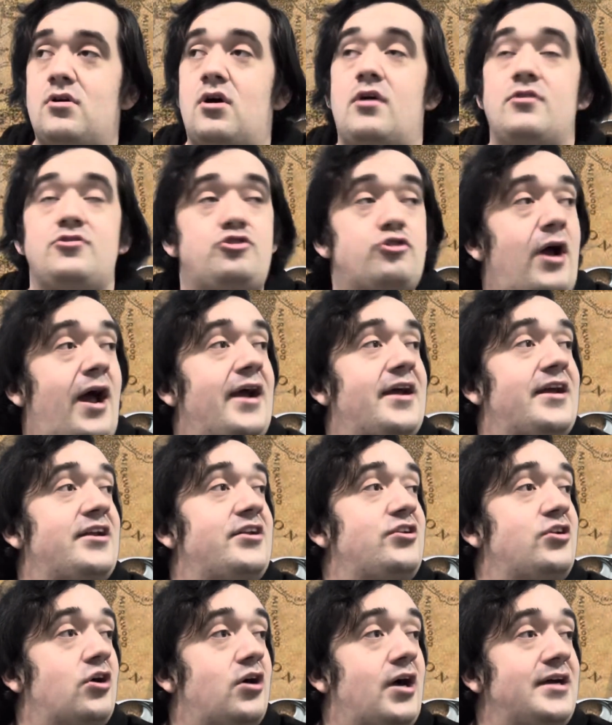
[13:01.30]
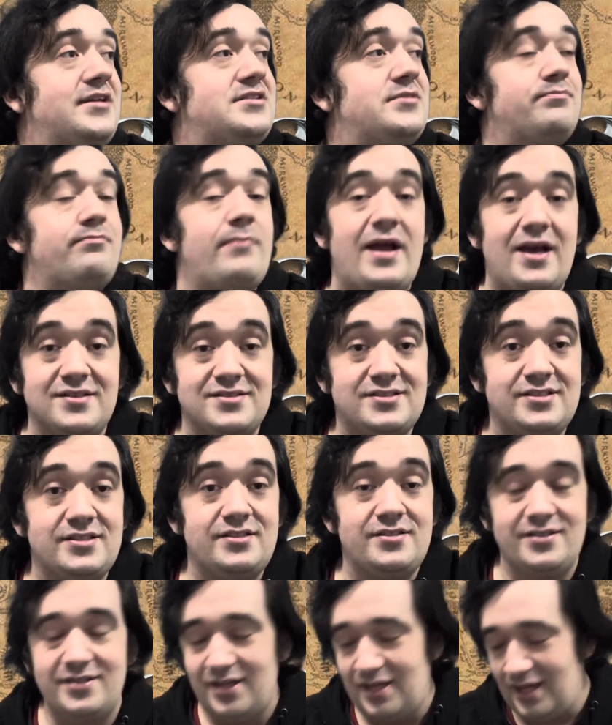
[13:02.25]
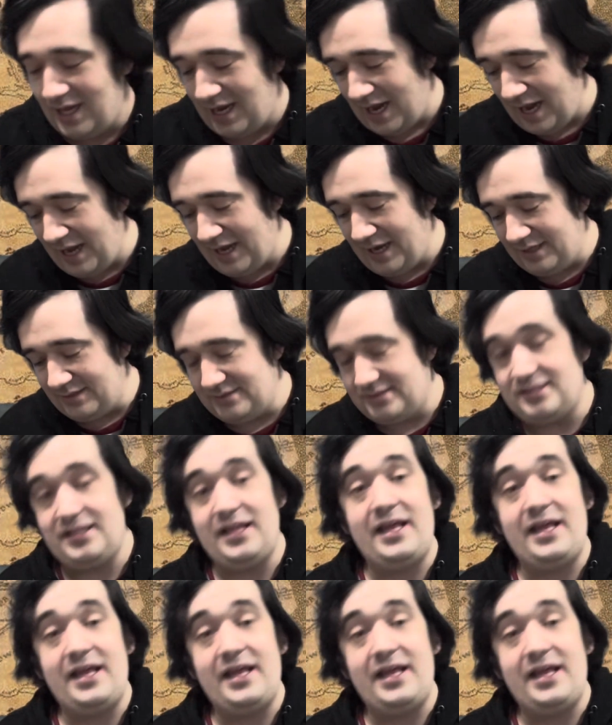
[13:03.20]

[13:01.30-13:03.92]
Dragon Knight mounted, and the